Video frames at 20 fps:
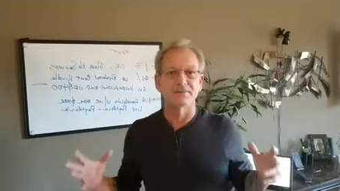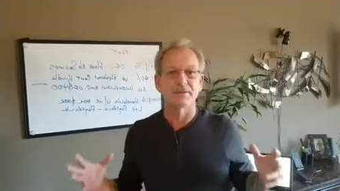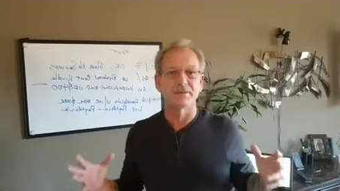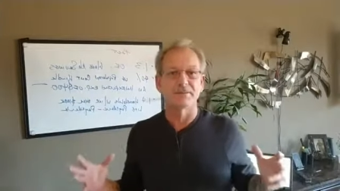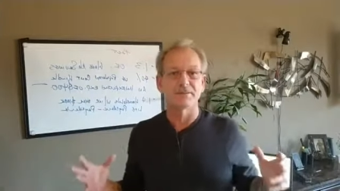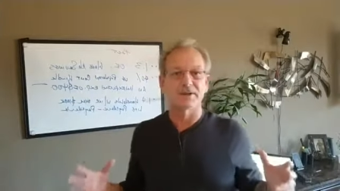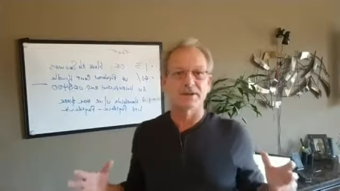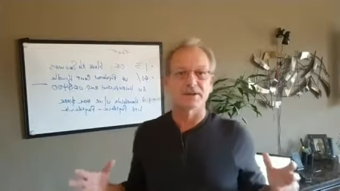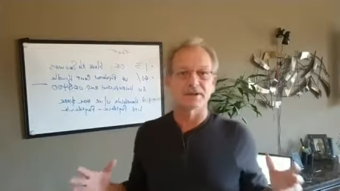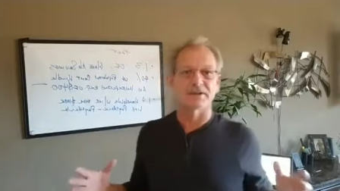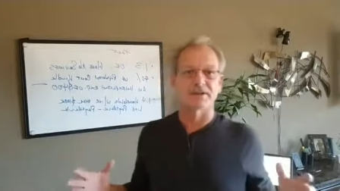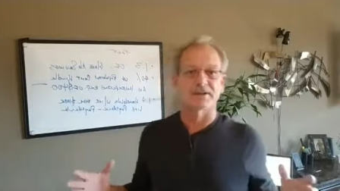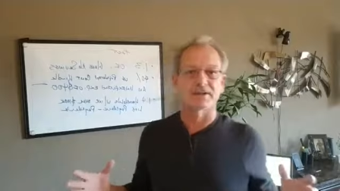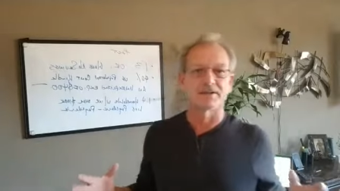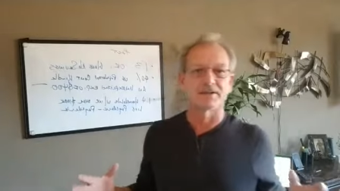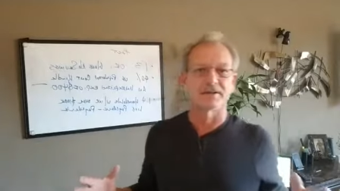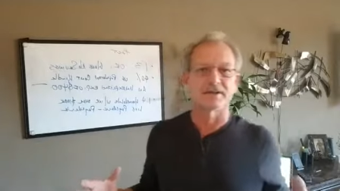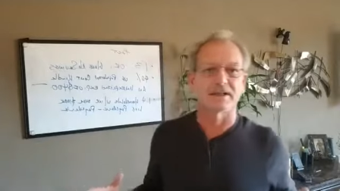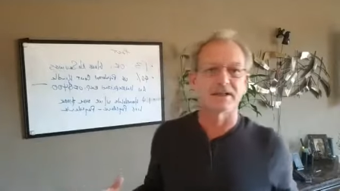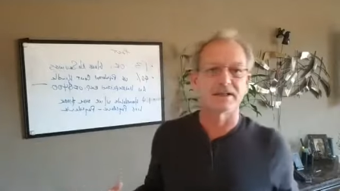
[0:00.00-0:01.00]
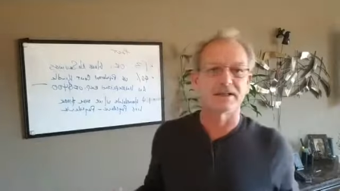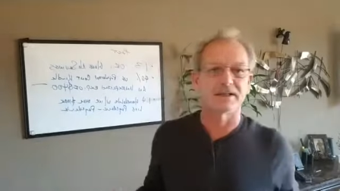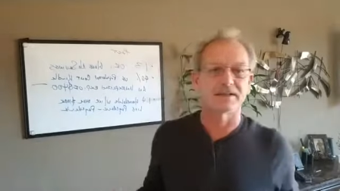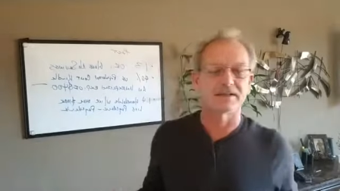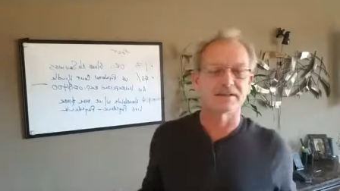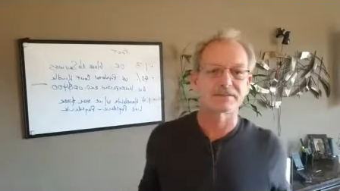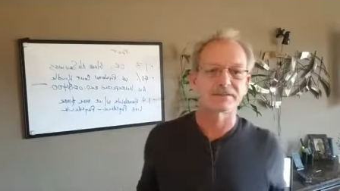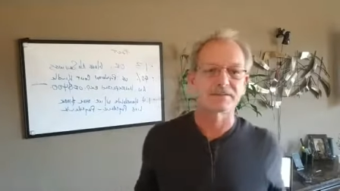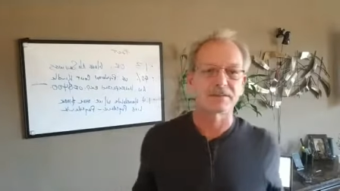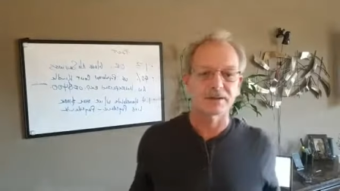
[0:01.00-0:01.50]
what we're going to do today
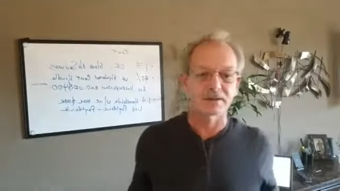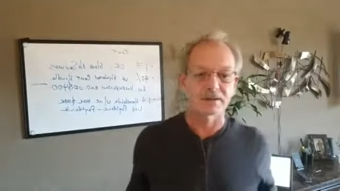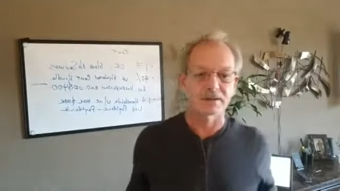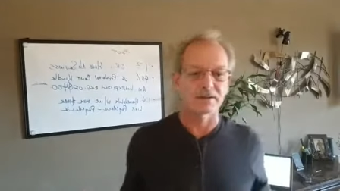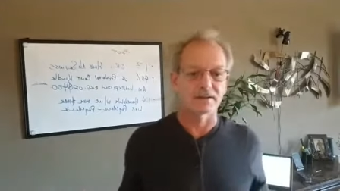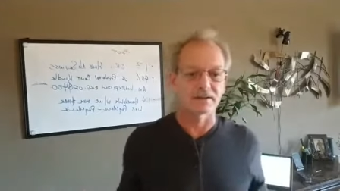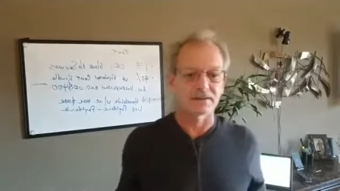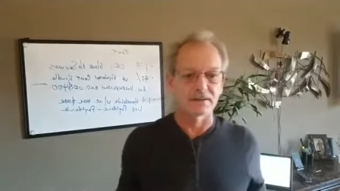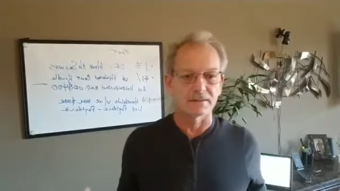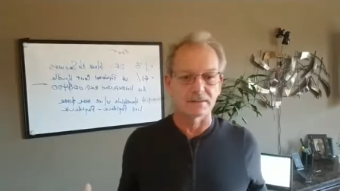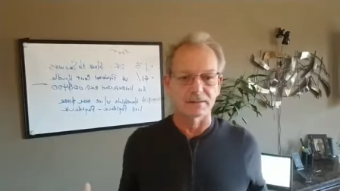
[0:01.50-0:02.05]
is we're going to